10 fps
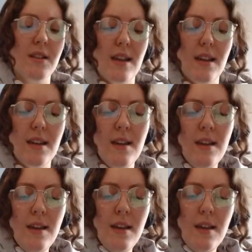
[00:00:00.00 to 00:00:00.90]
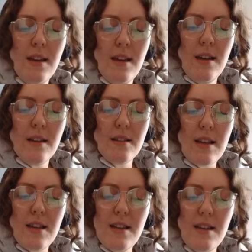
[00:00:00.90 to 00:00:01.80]
like
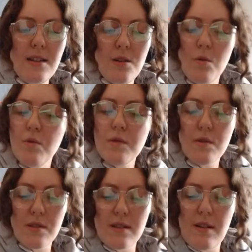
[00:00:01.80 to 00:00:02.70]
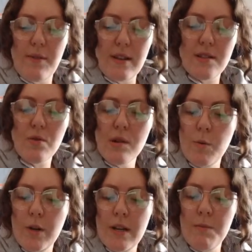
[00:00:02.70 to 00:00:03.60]
they do all sorts of stuff like
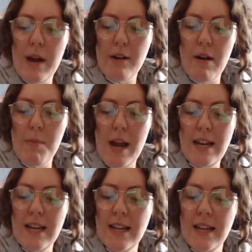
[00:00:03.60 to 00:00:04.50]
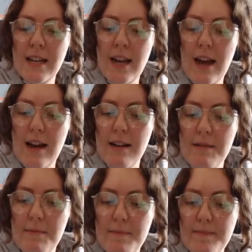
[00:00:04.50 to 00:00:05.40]
storyboarding, background painting,
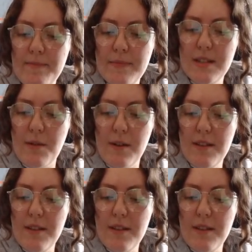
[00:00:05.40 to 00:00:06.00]
stuff like